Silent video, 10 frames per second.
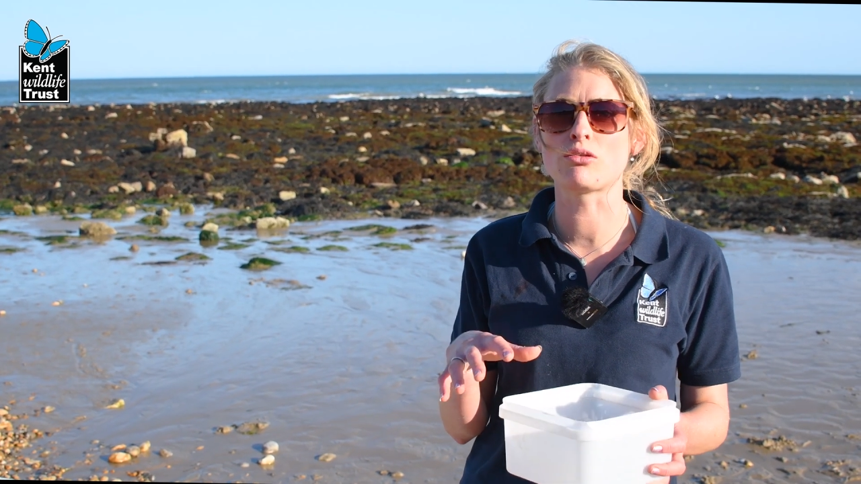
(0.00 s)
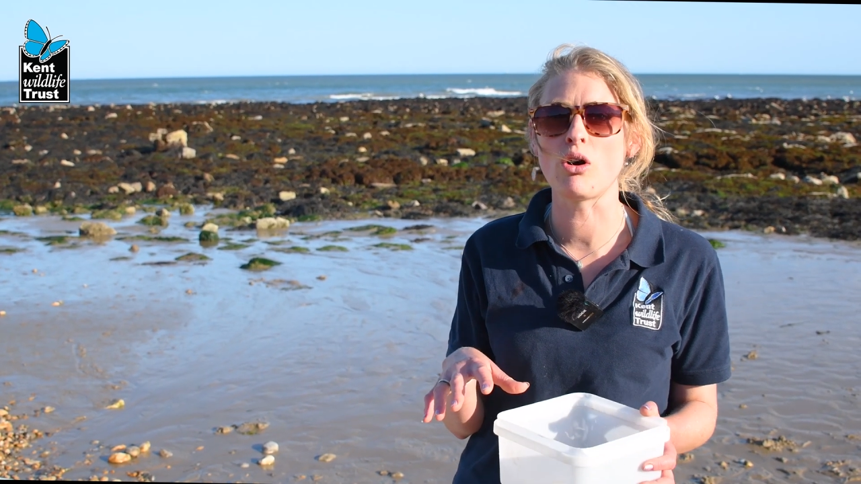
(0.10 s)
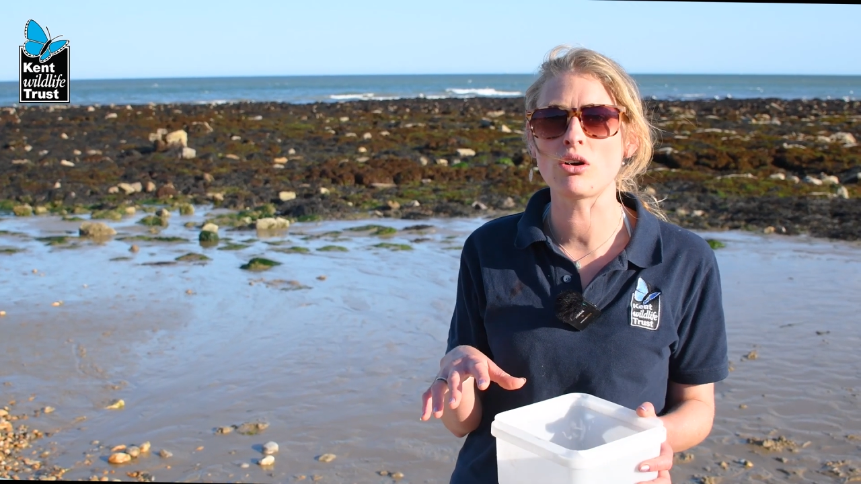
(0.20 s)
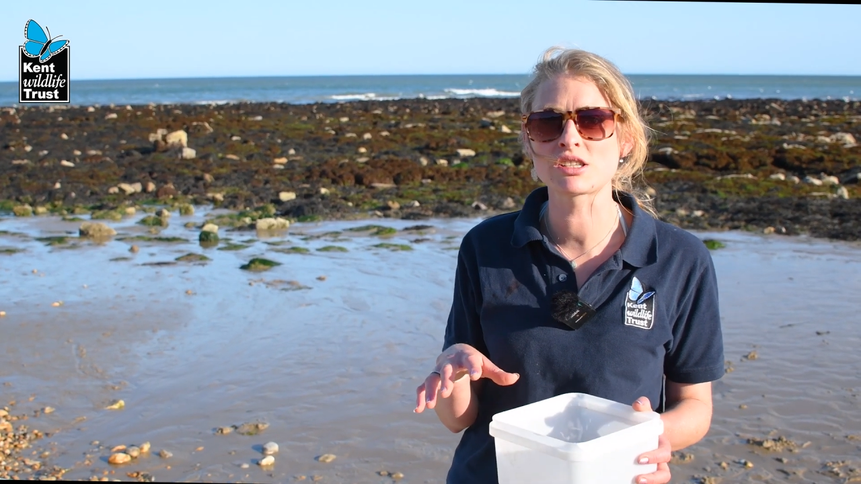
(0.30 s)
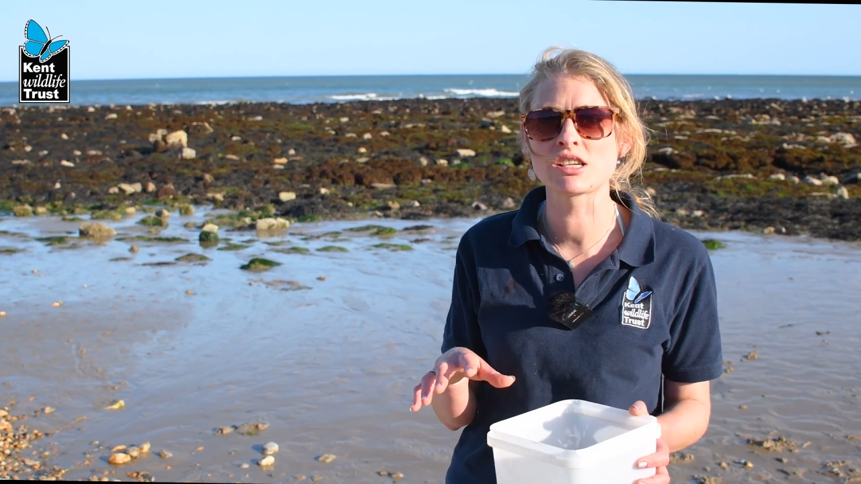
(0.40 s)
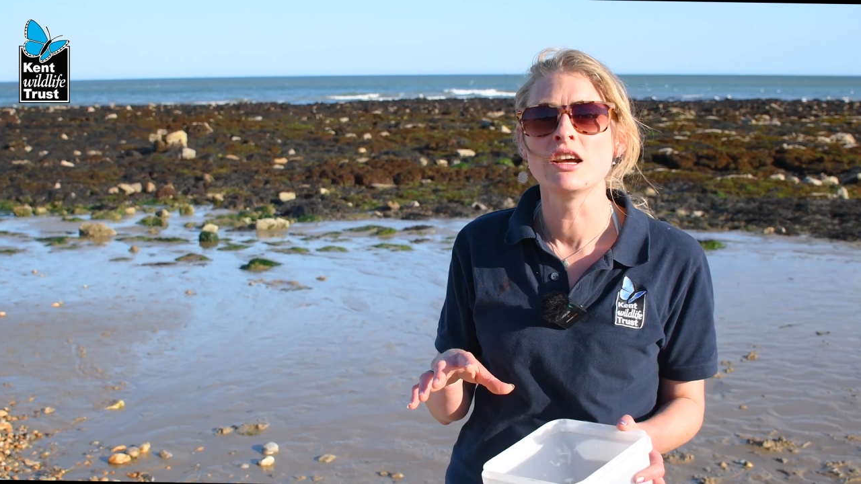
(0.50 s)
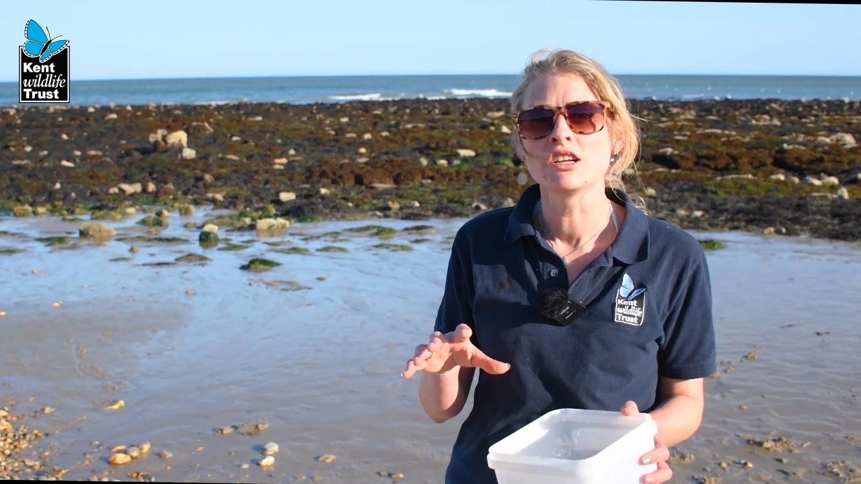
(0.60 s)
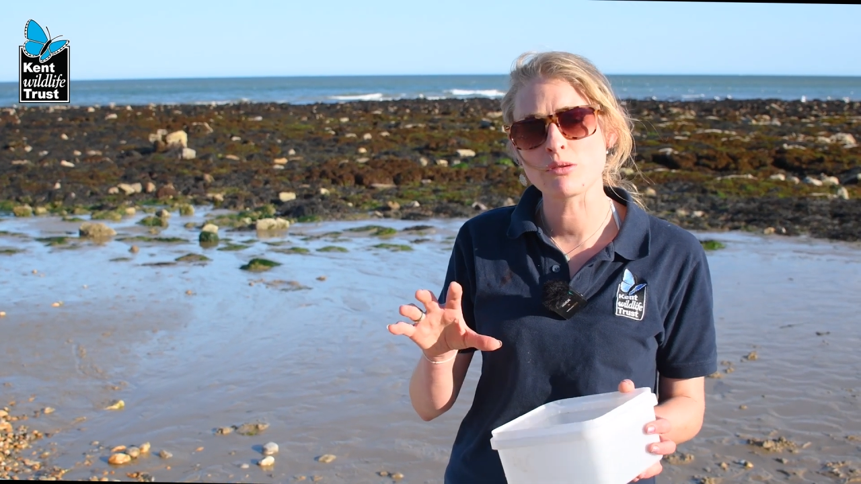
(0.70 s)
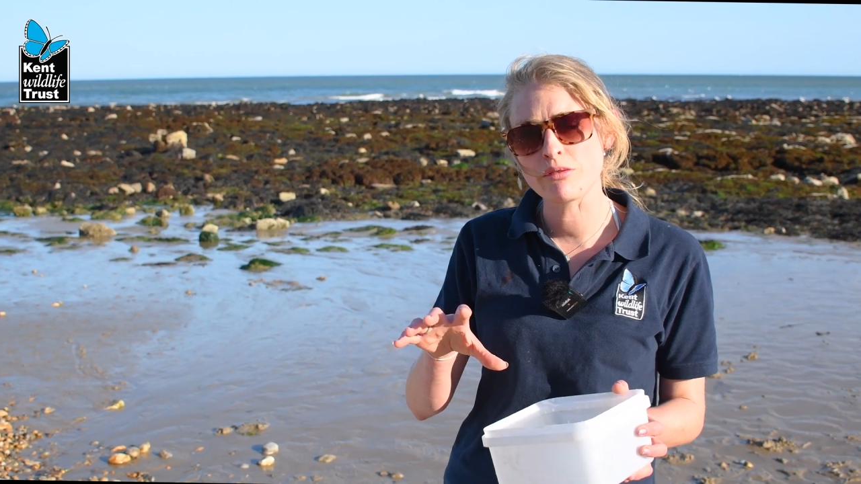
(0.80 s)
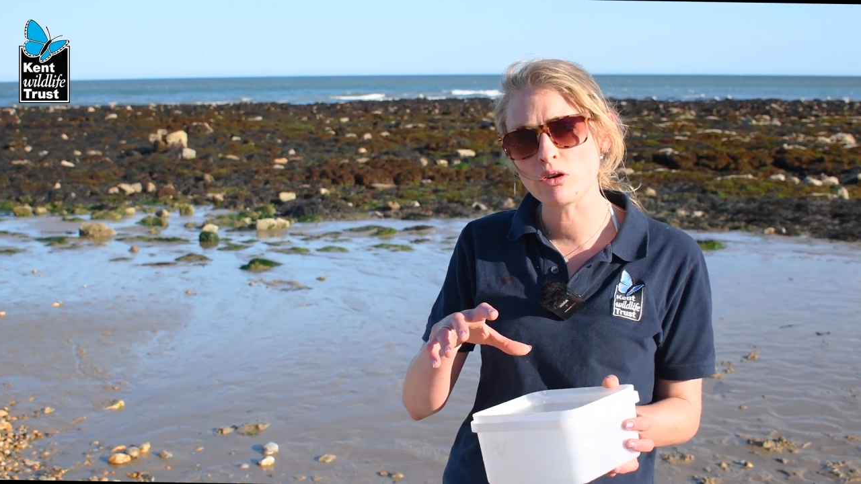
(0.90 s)
rocks.
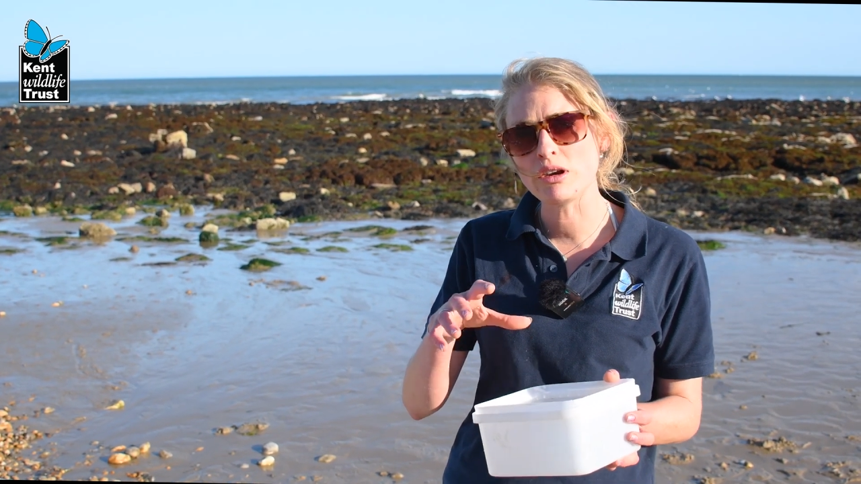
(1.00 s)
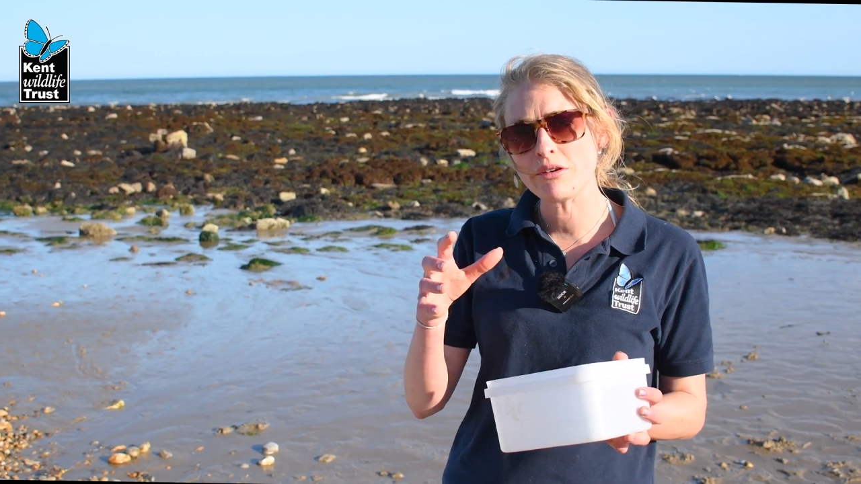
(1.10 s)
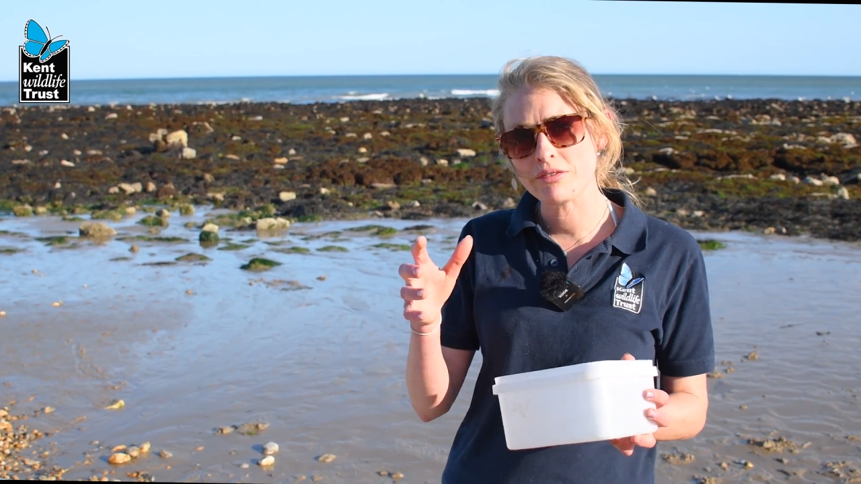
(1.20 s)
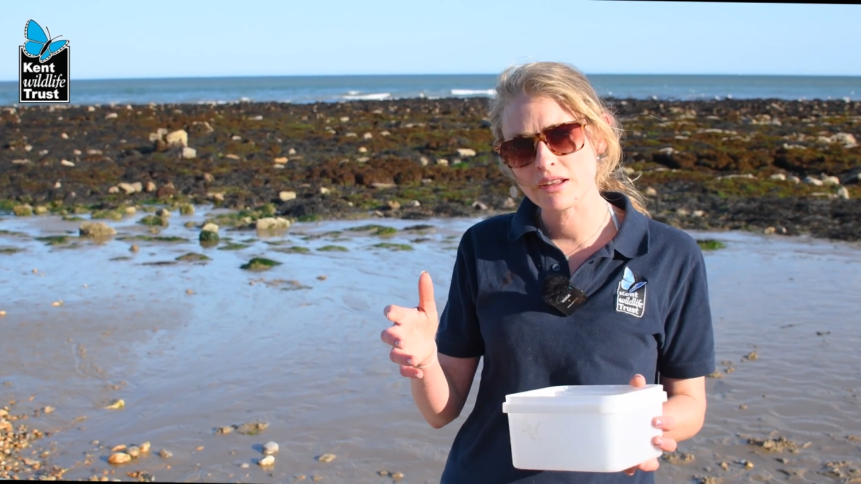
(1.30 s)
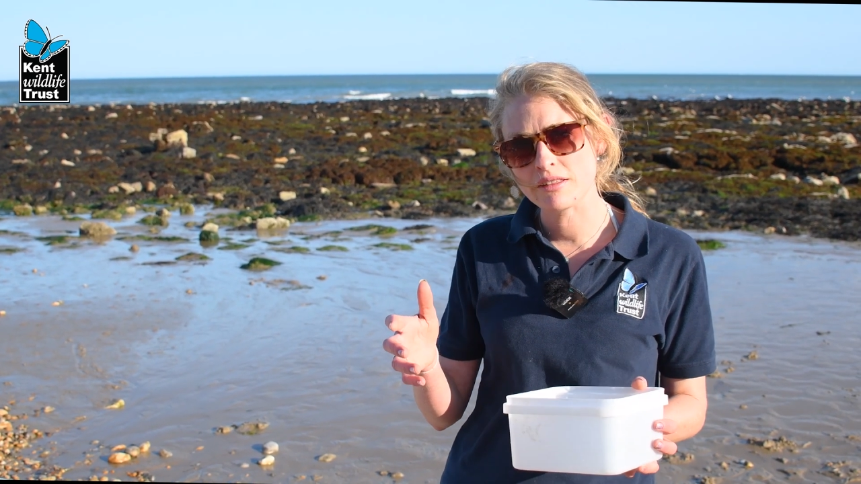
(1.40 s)
So if you're lifting